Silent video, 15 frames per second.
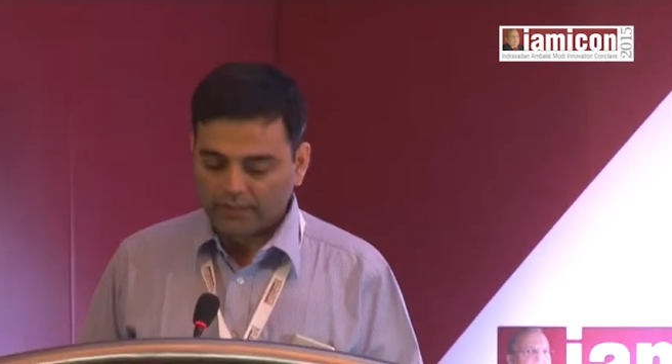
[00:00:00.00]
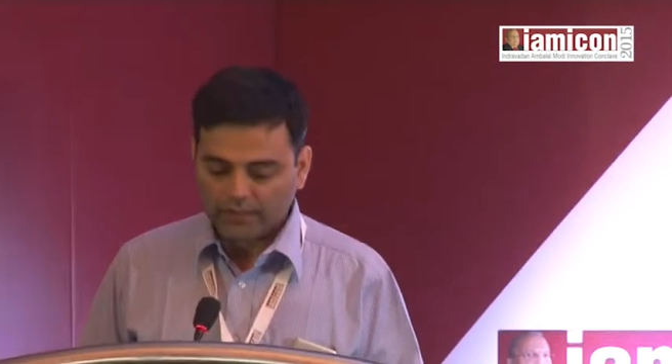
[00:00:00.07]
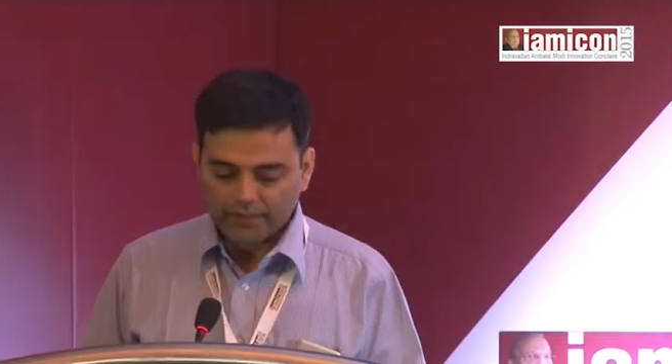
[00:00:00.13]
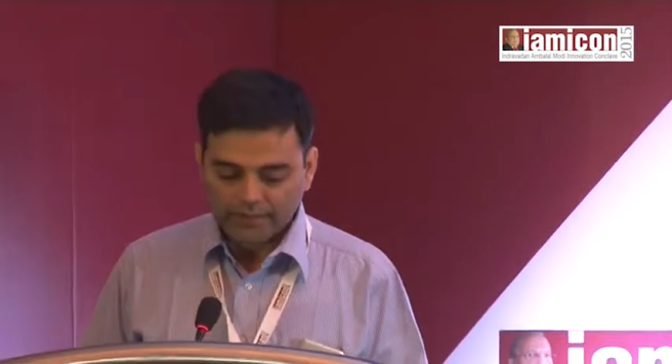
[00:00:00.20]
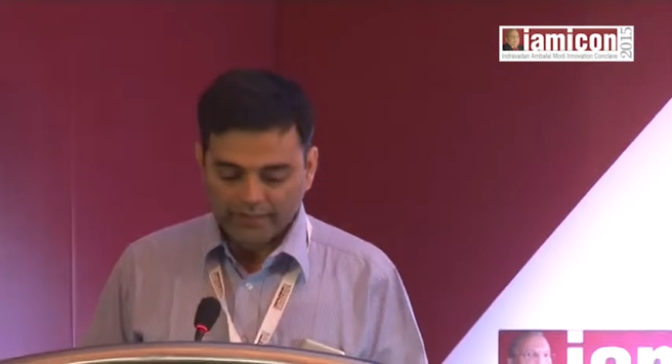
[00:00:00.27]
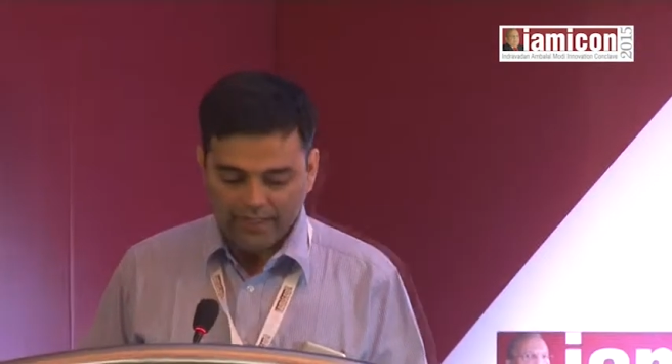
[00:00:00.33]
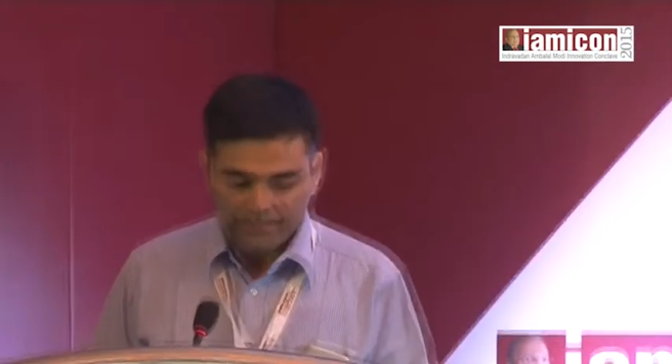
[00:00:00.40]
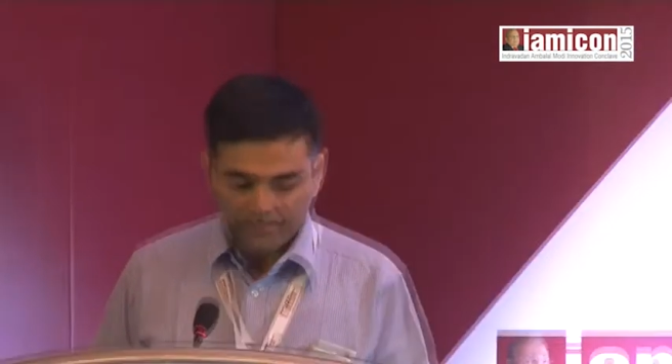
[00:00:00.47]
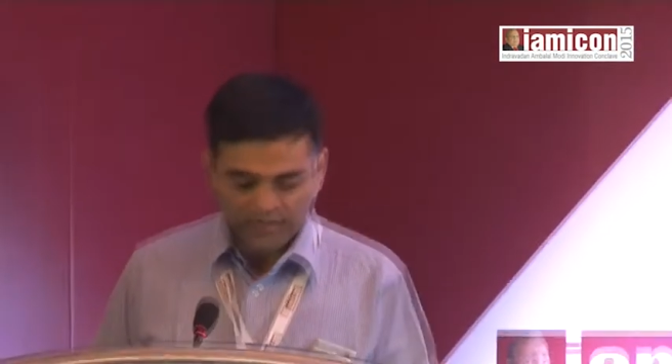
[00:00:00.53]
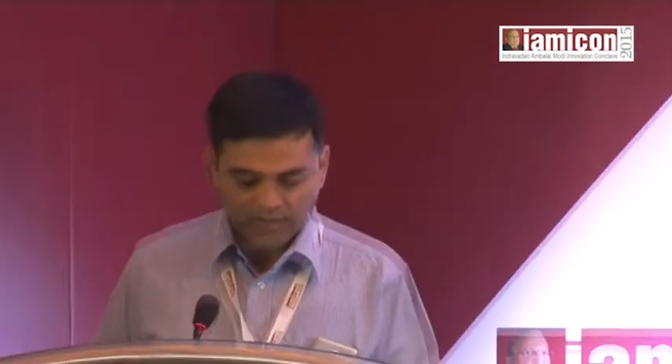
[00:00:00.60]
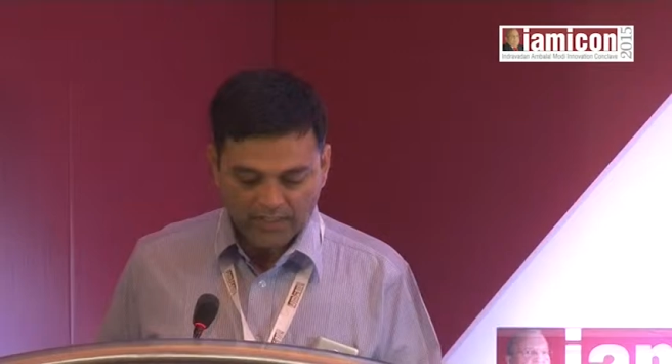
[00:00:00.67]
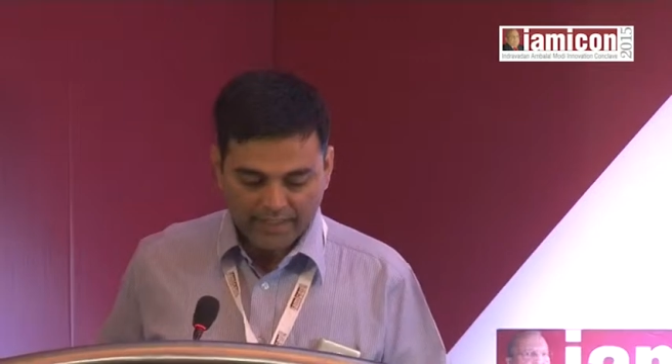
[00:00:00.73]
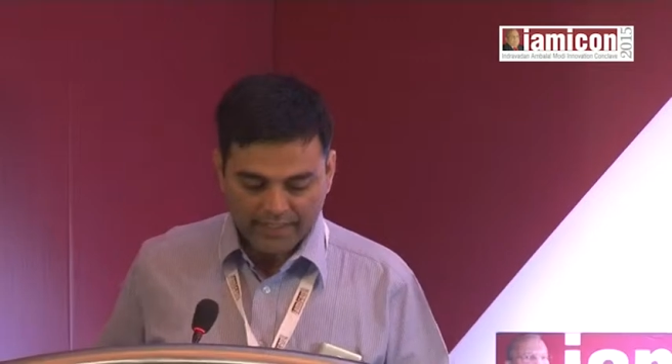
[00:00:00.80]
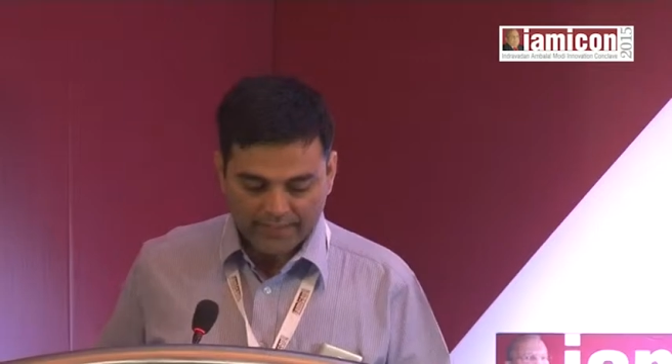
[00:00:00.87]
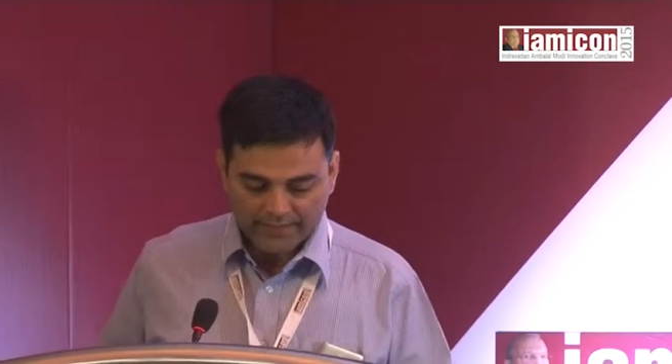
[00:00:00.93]
cartilage
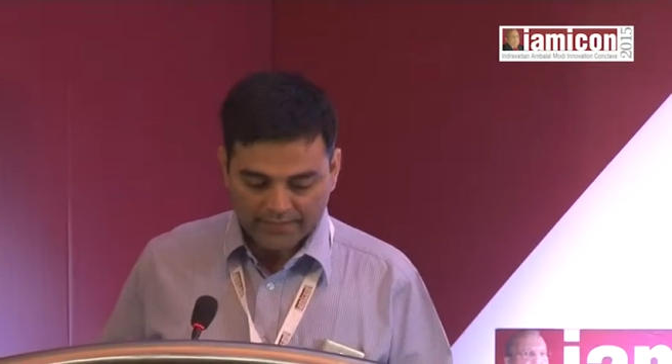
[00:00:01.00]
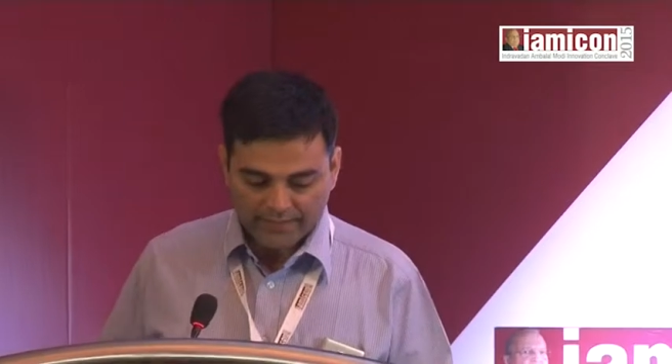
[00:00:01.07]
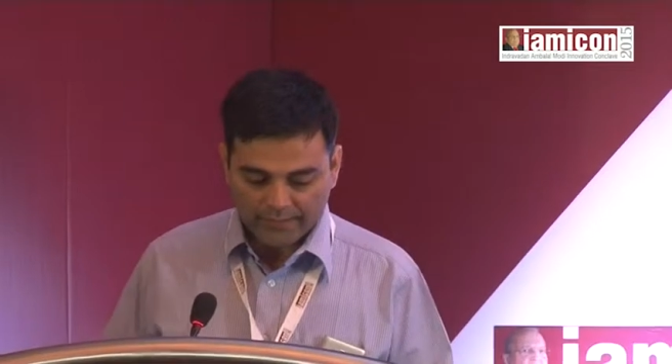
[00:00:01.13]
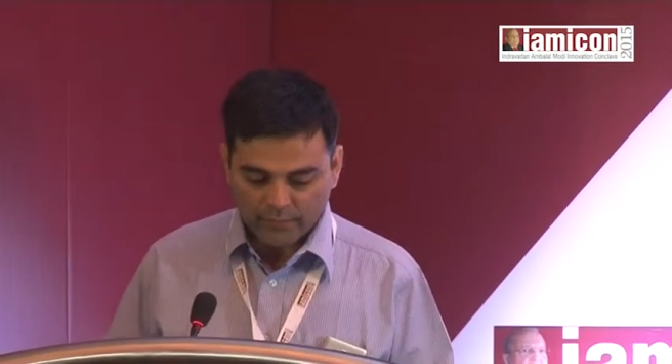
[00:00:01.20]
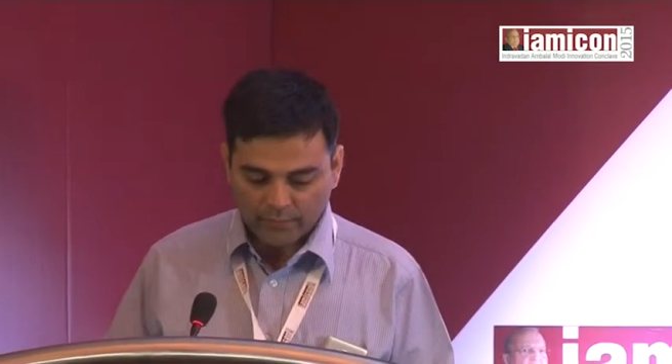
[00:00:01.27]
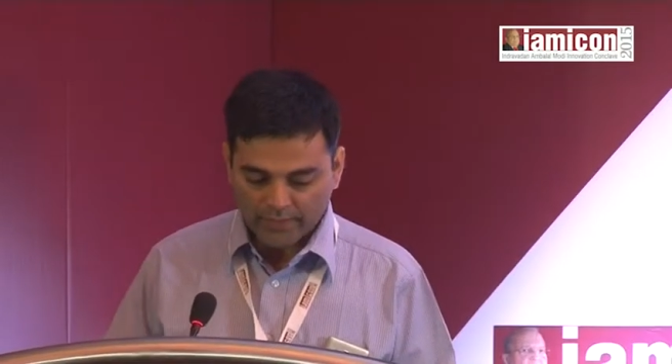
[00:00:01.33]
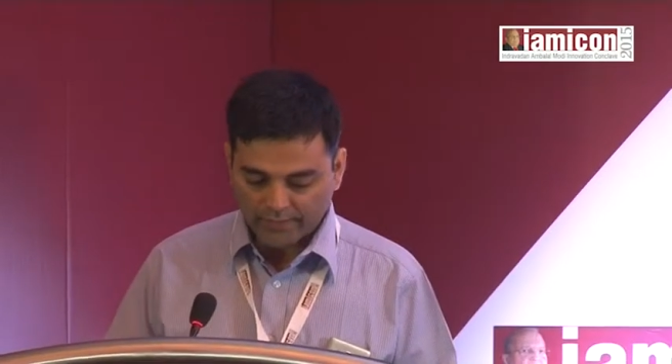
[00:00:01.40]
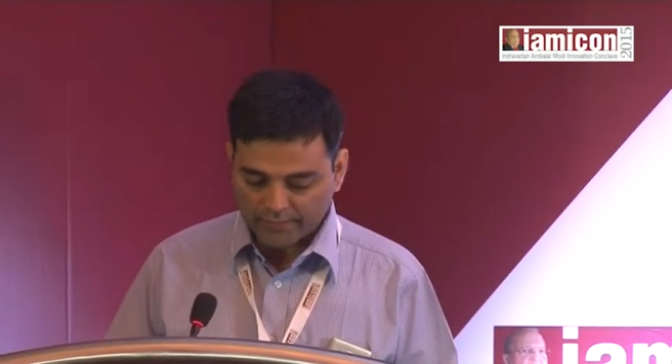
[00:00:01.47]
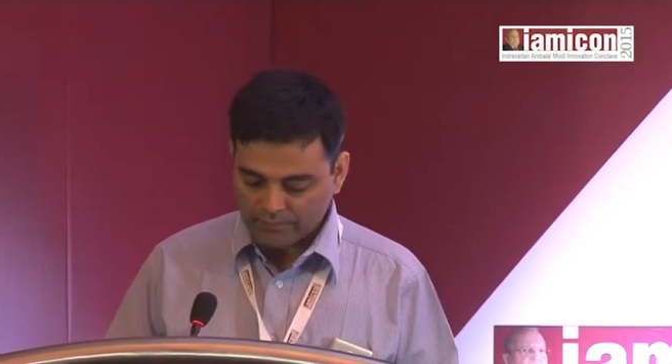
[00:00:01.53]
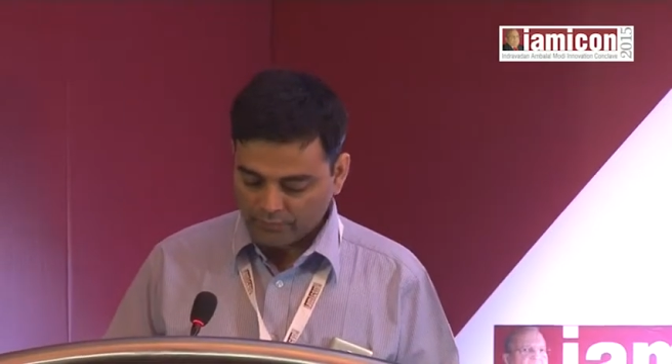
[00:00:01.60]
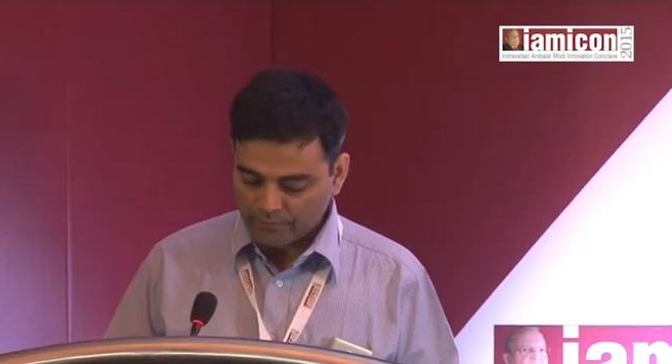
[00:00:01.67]
and synovitis.